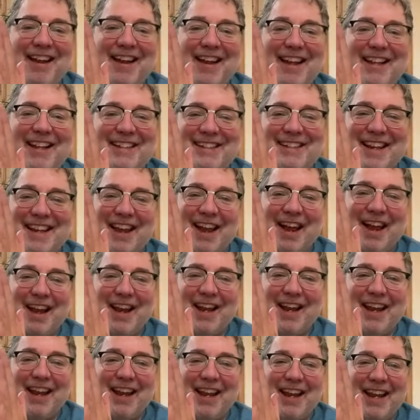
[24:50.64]
It's got
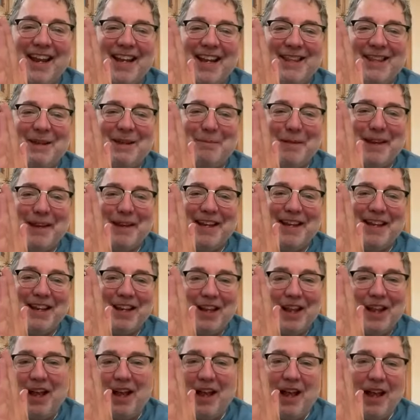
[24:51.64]
to get in the
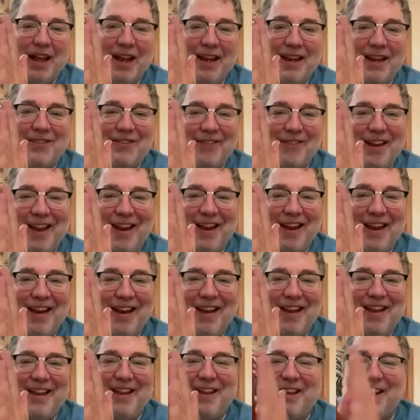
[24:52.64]
midline, right?
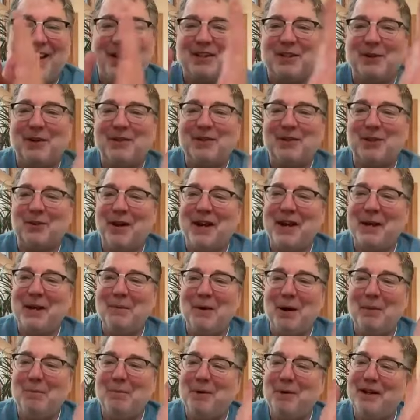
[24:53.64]
So what's great
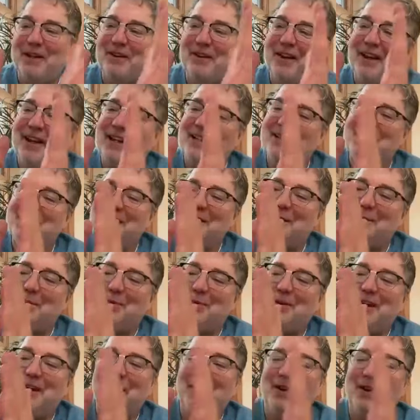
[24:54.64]
about bringing your hands into
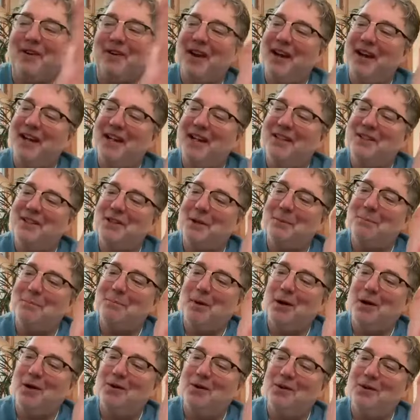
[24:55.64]
prayer, right, is your
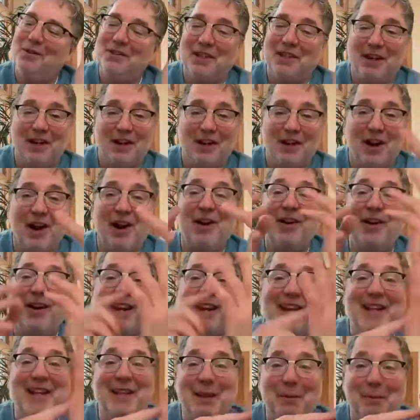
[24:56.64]
bones that are
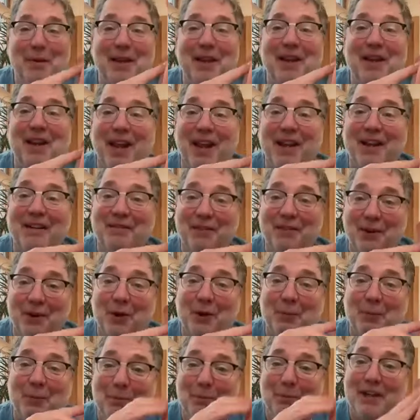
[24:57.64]
already in the midline of their
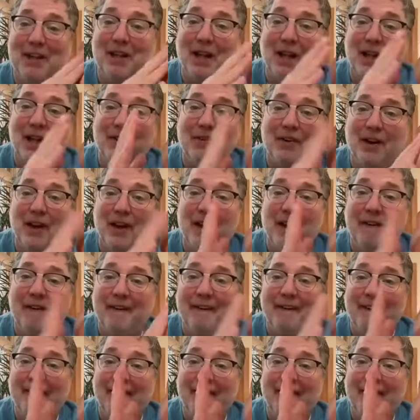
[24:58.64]
own midline, right?